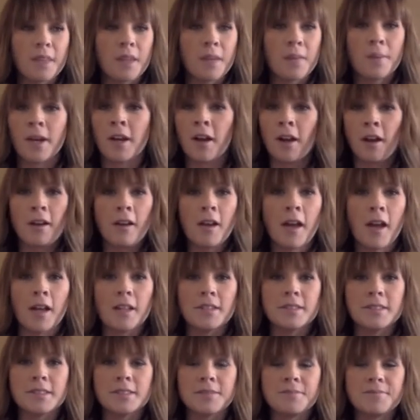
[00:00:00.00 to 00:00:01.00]
my car
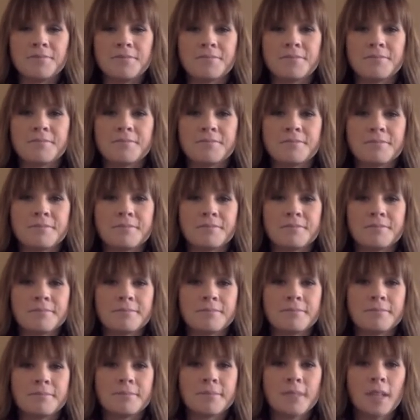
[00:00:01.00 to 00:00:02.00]
dies.
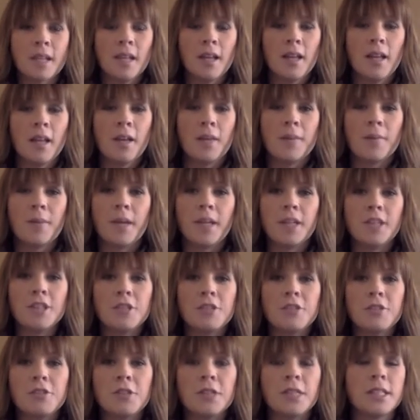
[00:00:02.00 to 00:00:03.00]
Mind
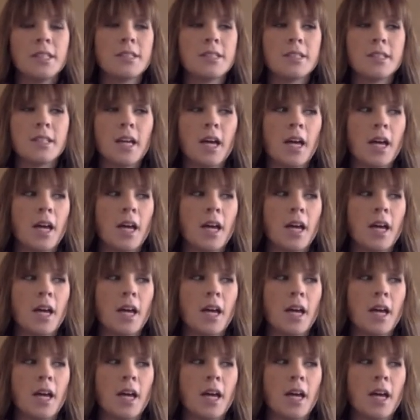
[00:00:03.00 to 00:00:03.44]
you, it's